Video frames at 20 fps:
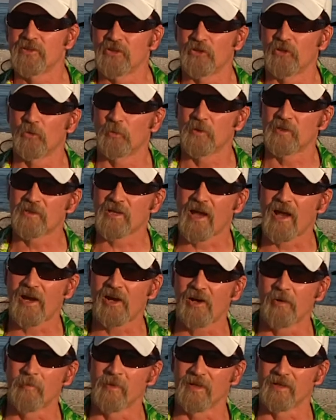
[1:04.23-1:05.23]
until
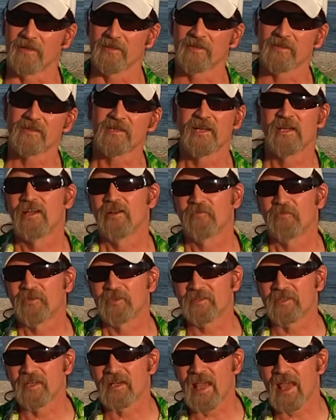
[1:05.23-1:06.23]
retirement?
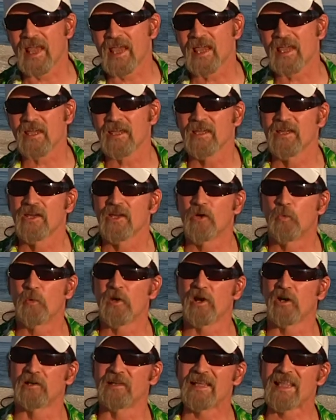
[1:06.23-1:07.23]
Today,
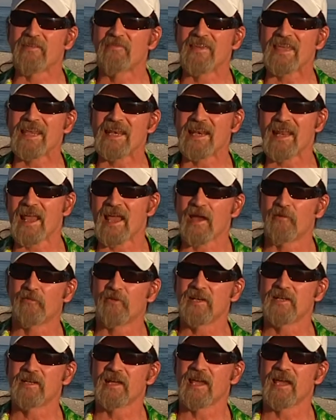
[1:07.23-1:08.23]
we are living
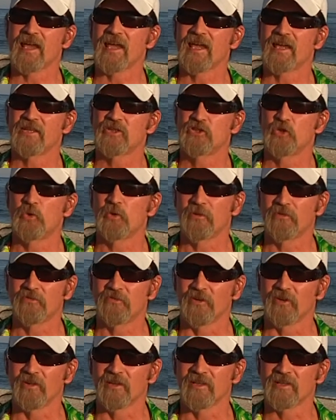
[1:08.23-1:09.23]
every day to
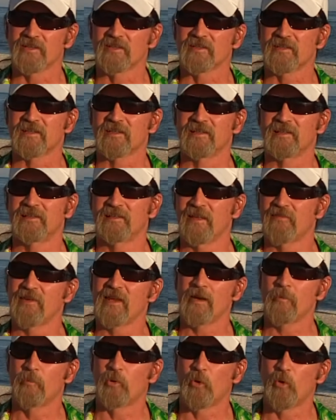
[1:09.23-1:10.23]
the fullest,
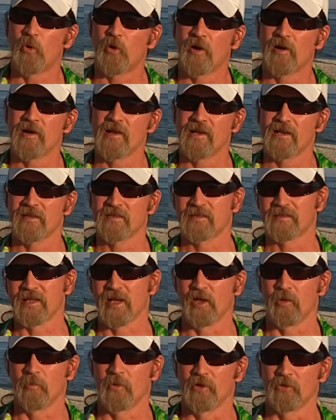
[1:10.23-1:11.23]
living aboard a
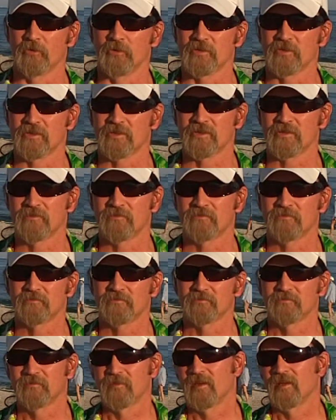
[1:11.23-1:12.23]
sailboat.
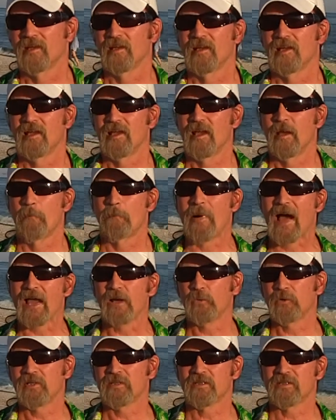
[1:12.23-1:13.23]

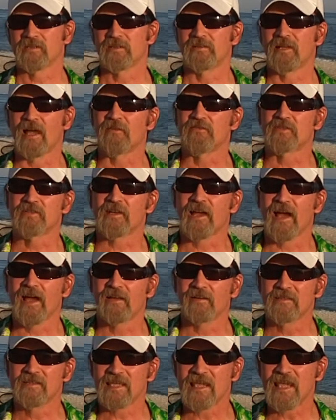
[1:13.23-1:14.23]
Pirates
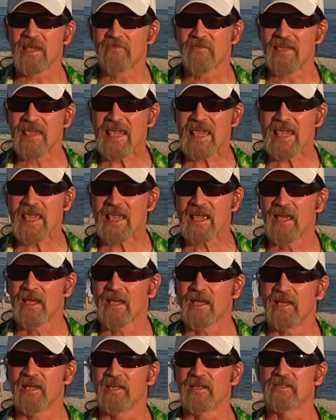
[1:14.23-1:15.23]
Lifestyle TV
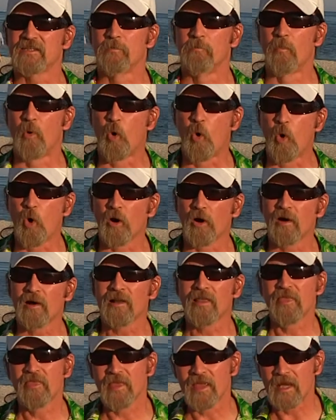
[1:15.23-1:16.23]
is
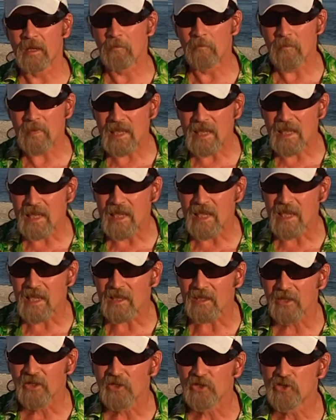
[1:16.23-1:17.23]
more than me